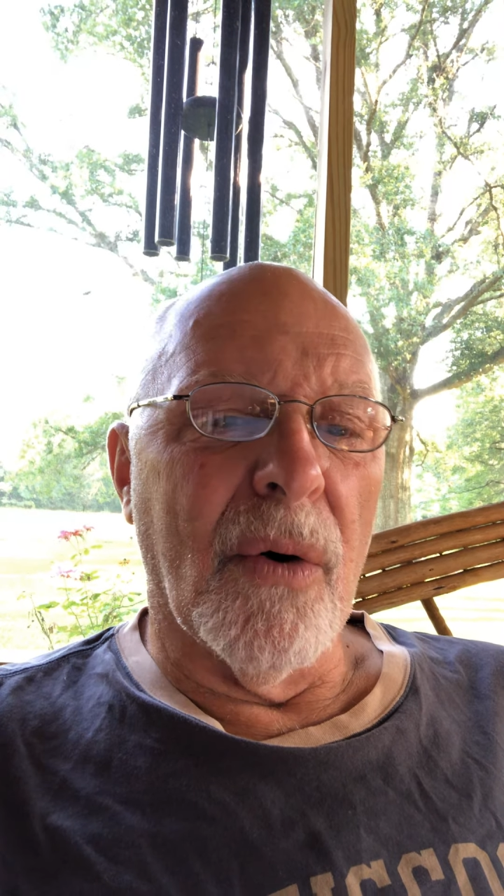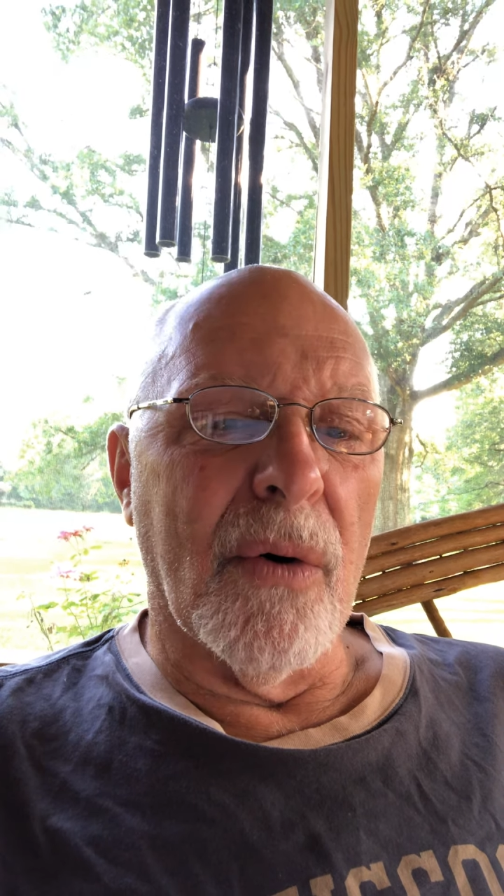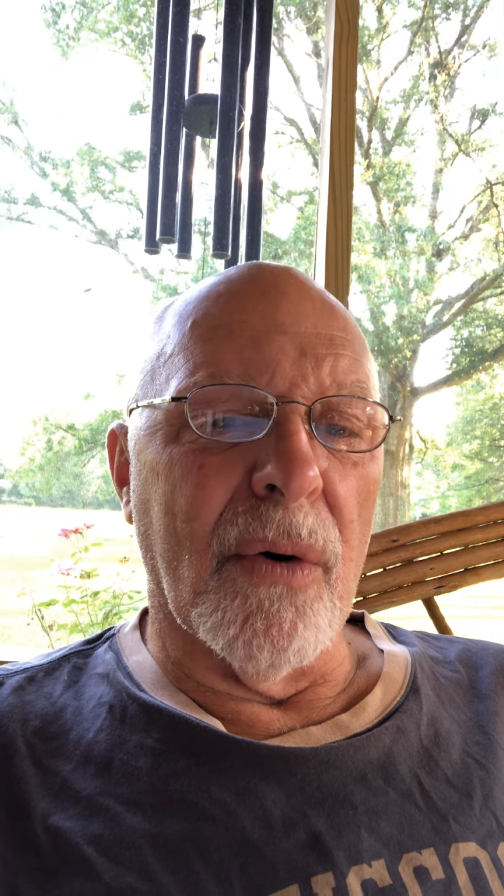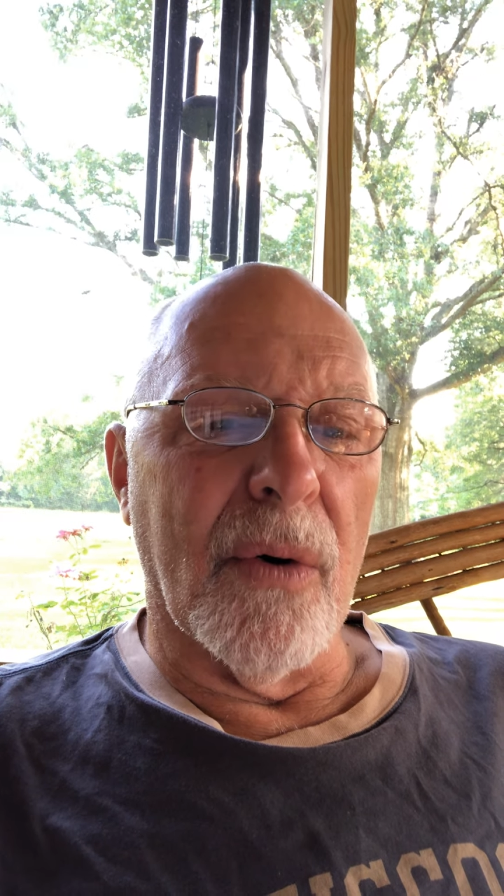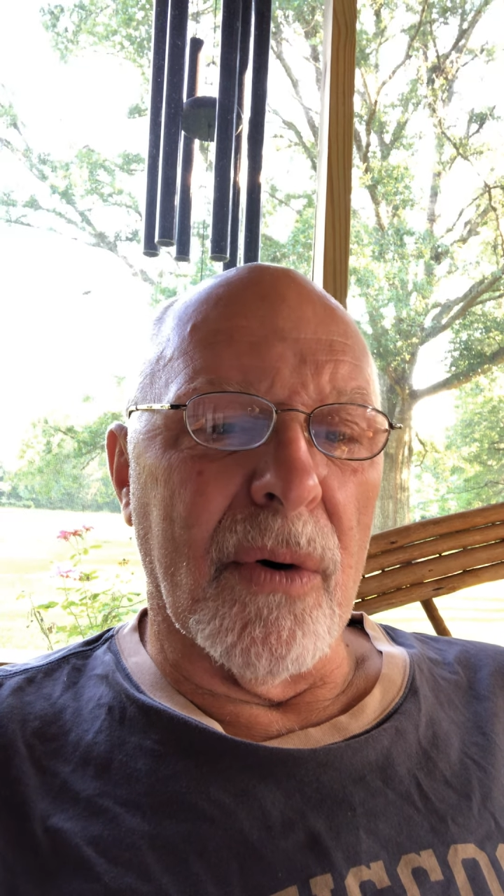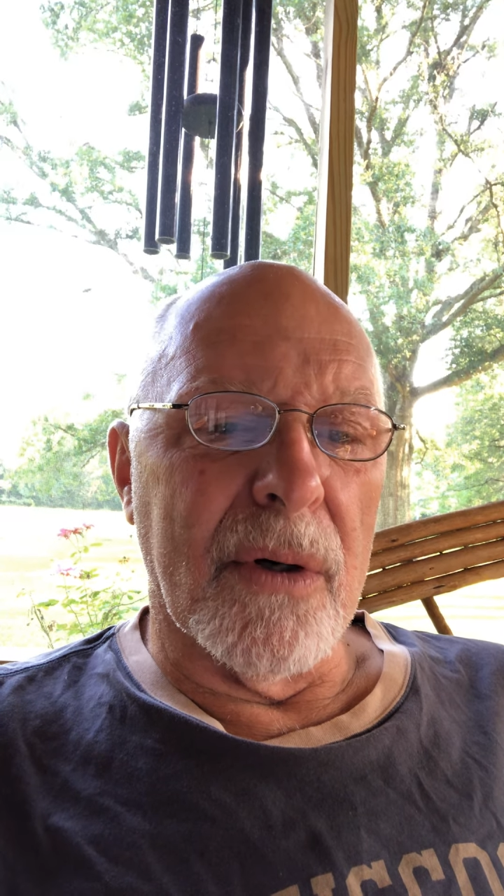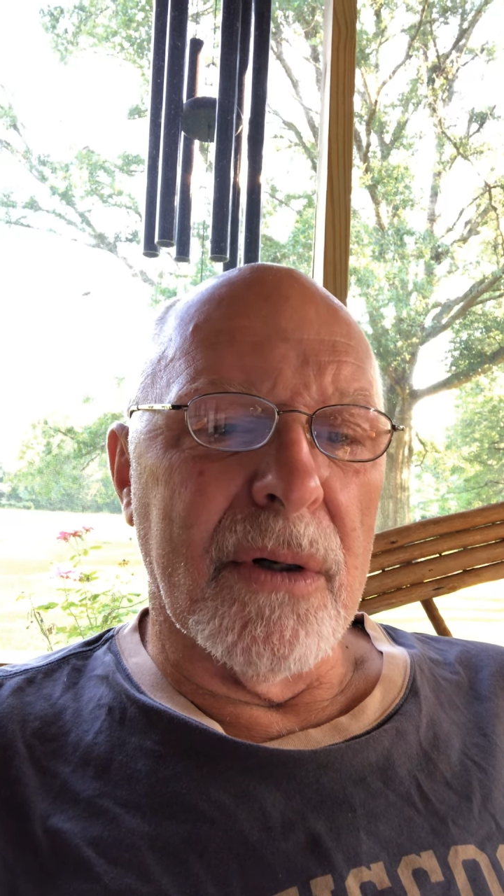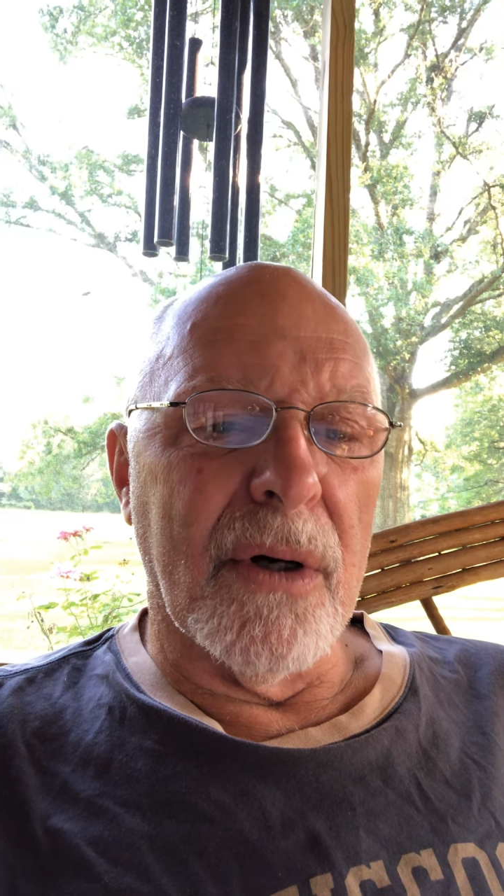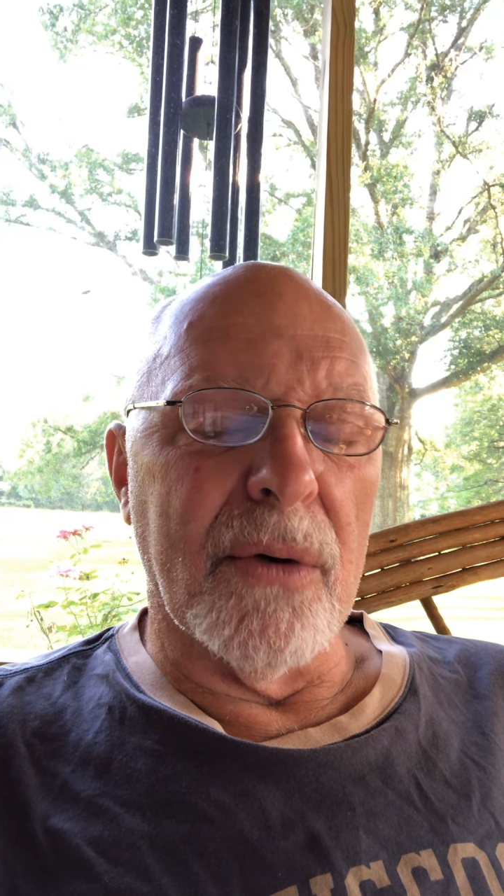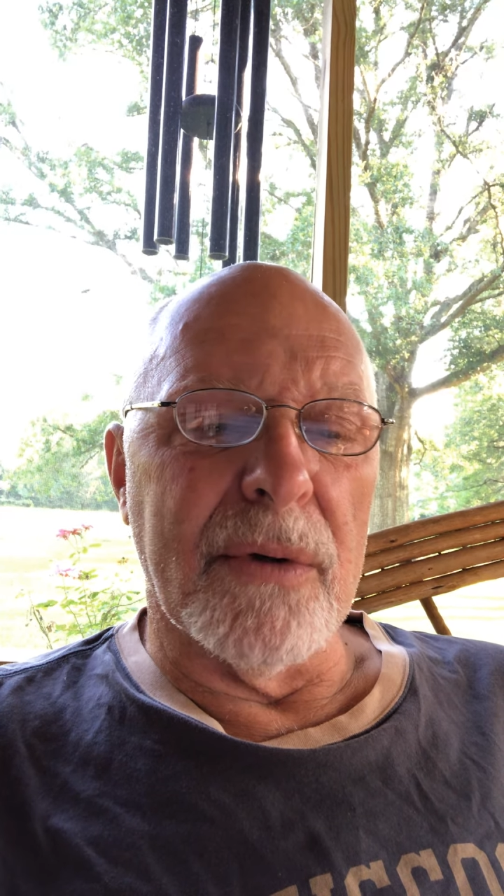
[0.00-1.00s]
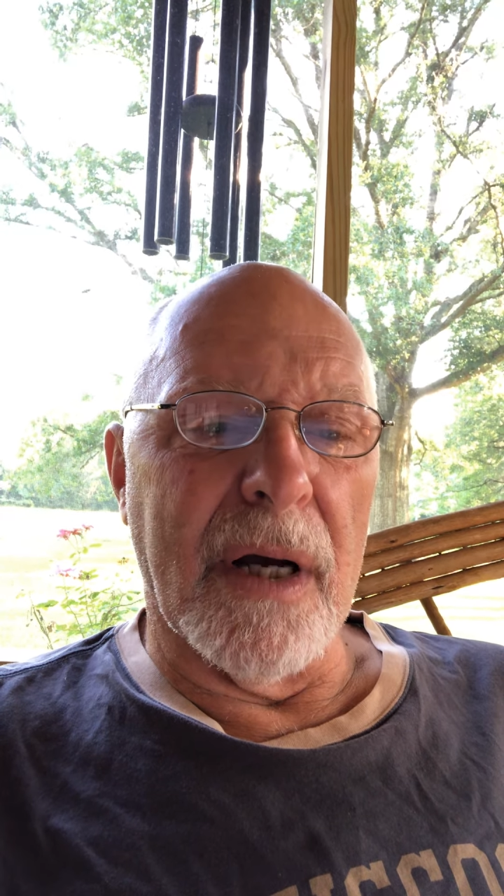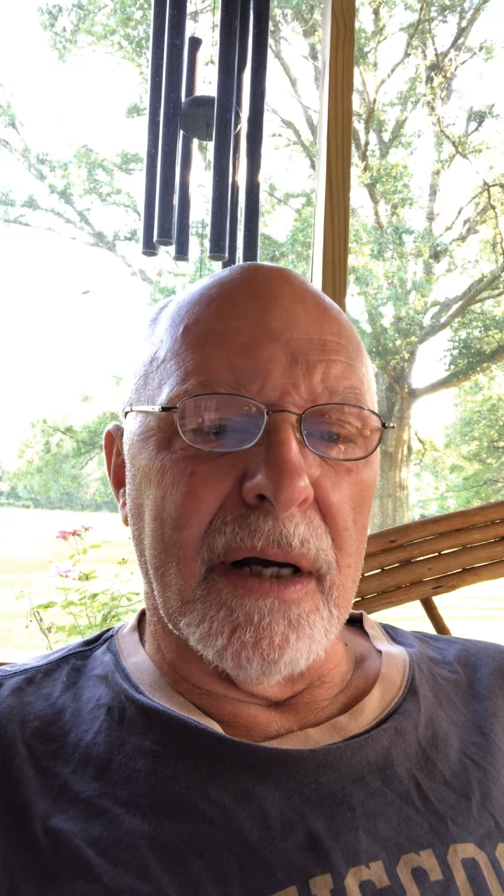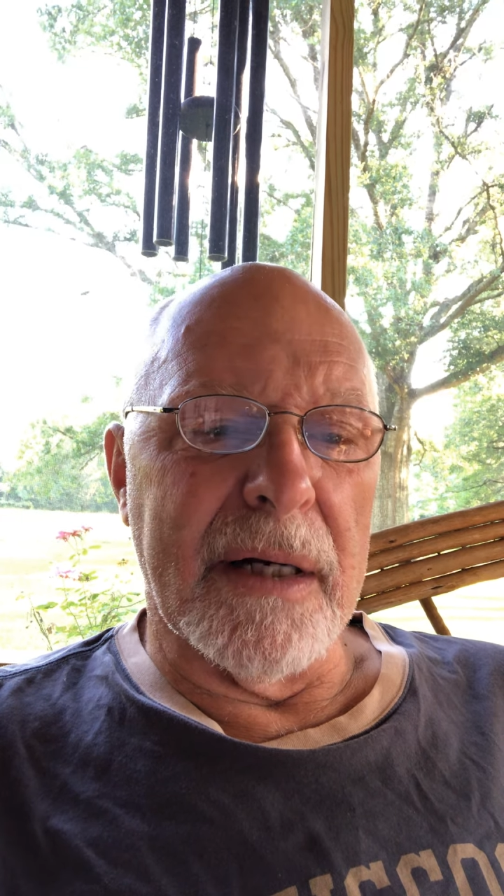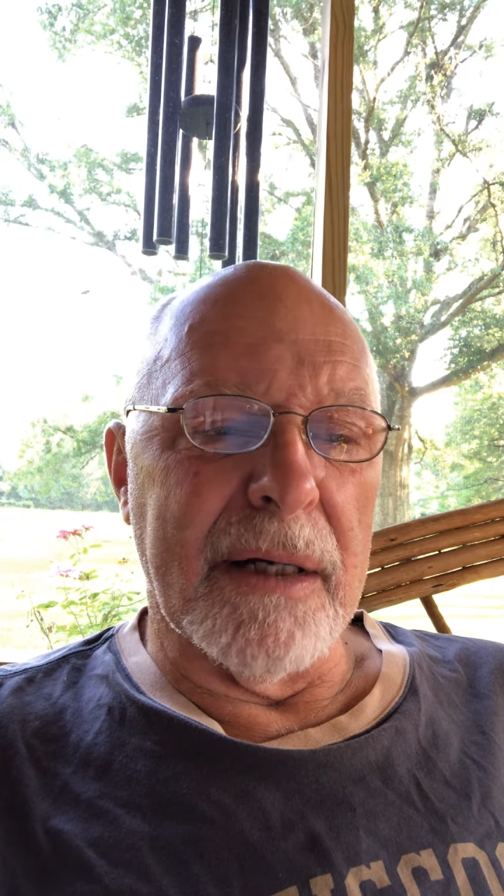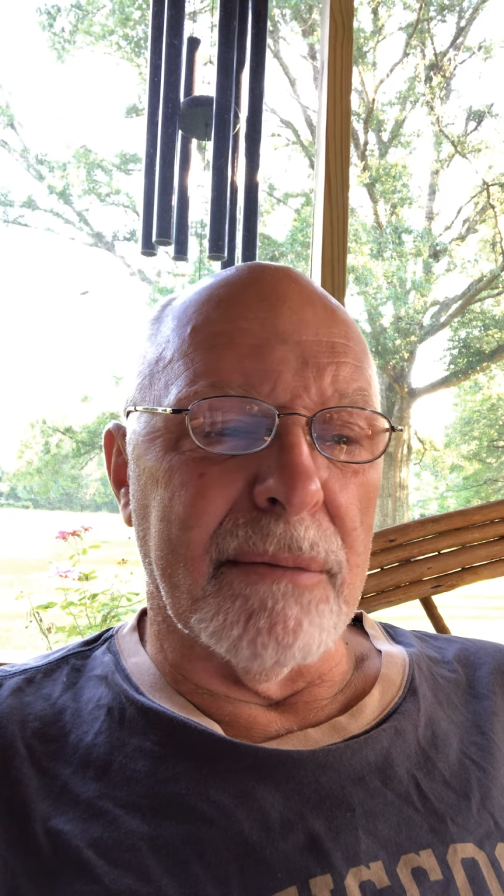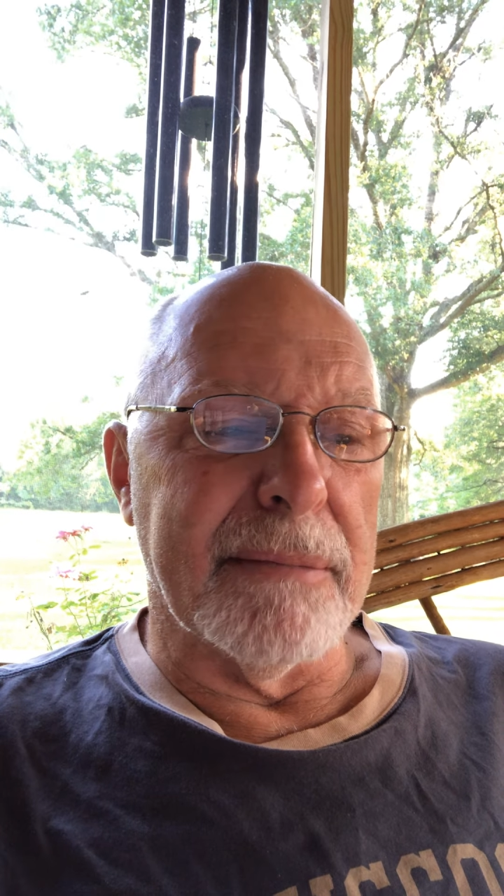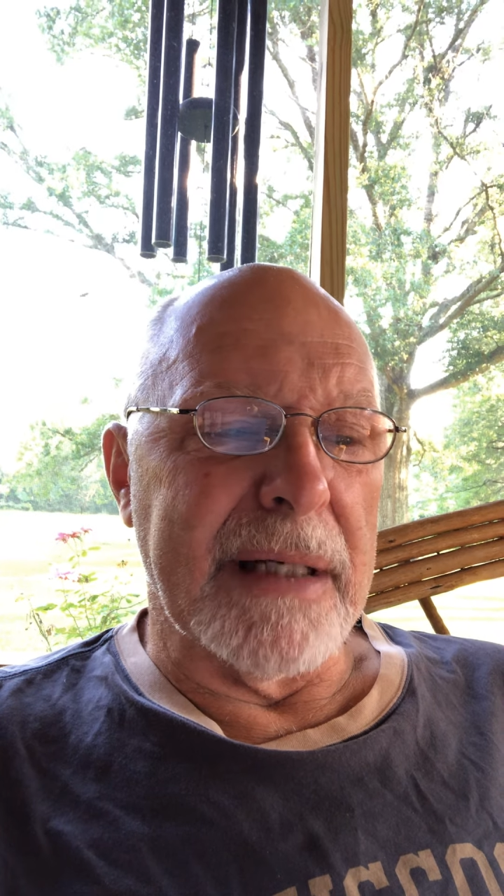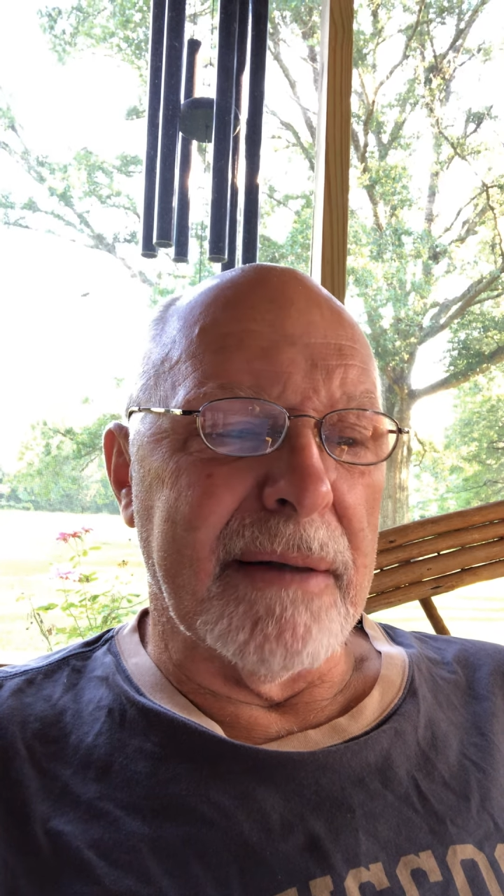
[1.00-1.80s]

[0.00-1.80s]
or Oh God, help me.